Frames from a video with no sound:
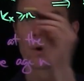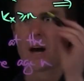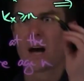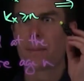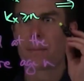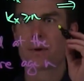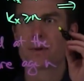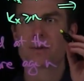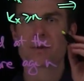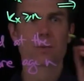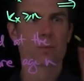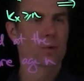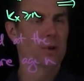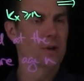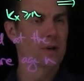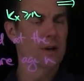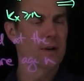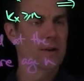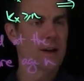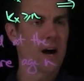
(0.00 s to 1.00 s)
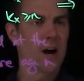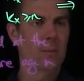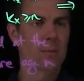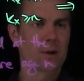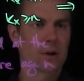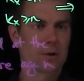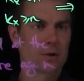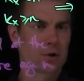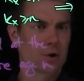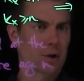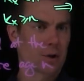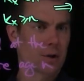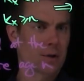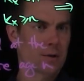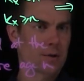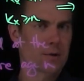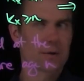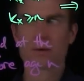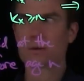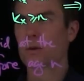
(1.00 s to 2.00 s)
what happens with an endowment
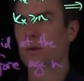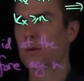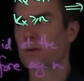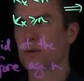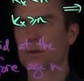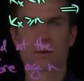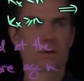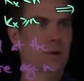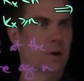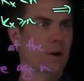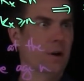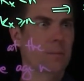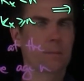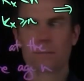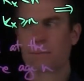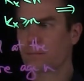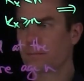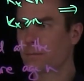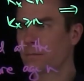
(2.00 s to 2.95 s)
insurance. So this is term.